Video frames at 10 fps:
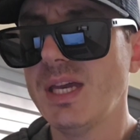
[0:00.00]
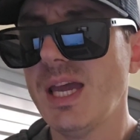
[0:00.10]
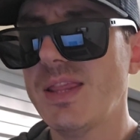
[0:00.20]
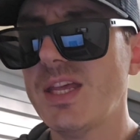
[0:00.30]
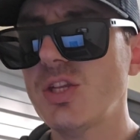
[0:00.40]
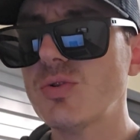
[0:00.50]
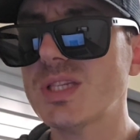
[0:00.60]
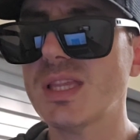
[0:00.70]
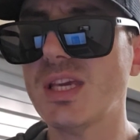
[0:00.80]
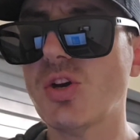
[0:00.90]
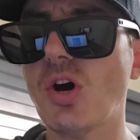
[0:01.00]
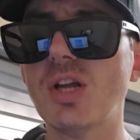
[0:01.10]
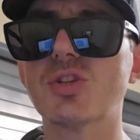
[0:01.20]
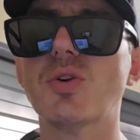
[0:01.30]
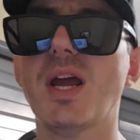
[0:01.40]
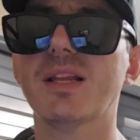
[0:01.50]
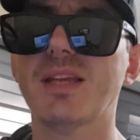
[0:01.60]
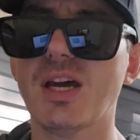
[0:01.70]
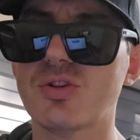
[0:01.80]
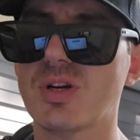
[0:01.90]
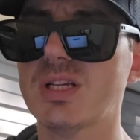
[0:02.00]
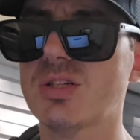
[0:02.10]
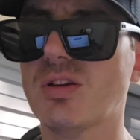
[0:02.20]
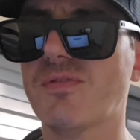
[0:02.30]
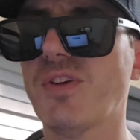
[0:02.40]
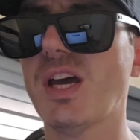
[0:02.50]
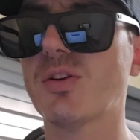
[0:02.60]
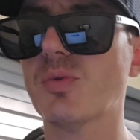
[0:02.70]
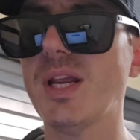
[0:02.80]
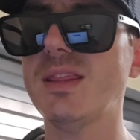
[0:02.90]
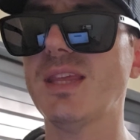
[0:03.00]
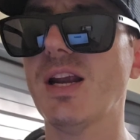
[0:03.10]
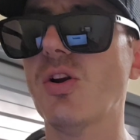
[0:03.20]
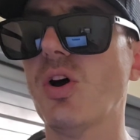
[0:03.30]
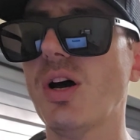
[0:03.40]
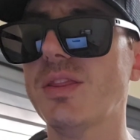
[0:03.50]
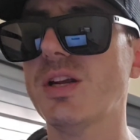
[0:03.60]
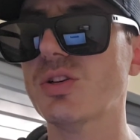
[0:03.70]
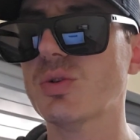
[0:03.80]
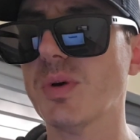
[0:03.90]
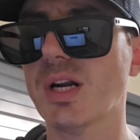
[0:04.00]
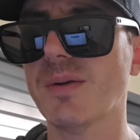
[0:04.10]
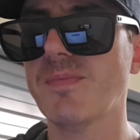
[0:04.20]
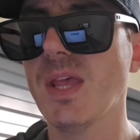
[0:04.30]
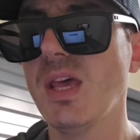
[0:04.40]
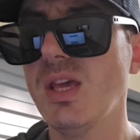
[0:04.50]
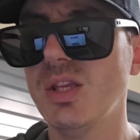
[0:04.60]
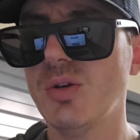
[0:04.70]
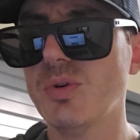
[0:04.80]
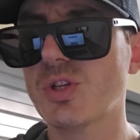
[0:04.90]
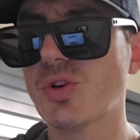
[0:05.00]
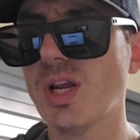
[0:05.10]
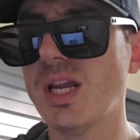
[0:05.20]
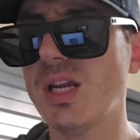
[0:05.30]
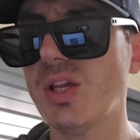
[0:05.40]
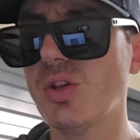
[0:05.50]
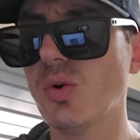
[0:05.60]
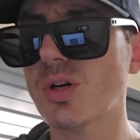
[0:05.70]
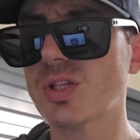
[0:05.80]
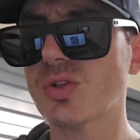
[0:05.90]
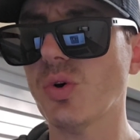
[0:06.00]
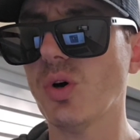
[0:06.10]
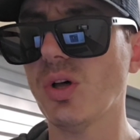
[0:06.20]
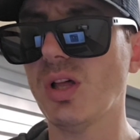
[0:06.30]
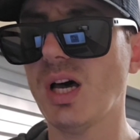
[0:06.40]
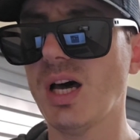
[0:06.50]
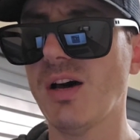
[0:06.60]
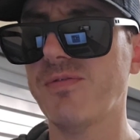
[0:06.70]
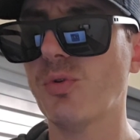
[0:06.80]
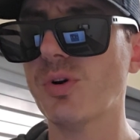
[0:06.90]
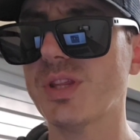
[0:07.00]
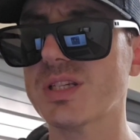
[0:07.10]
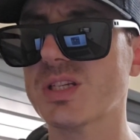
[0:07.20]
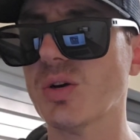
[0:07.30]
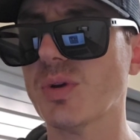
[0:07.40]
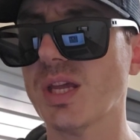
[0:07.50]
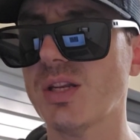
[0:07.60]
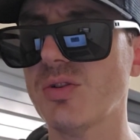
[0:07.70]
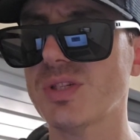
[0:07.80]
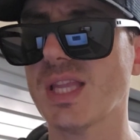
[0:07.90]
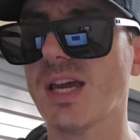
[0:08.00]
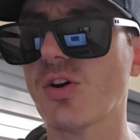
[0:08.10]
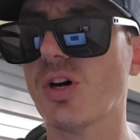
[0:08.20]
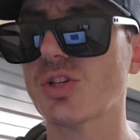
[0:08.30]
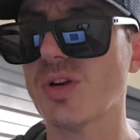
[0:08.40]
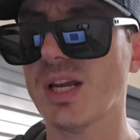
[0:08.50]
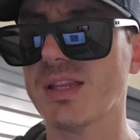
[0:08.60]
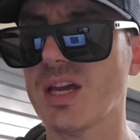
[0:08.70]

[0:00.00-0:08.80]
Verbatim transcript: And then using the contract address, you could find right there on their Twitter, you would trade your SOL uh, for this token using that contract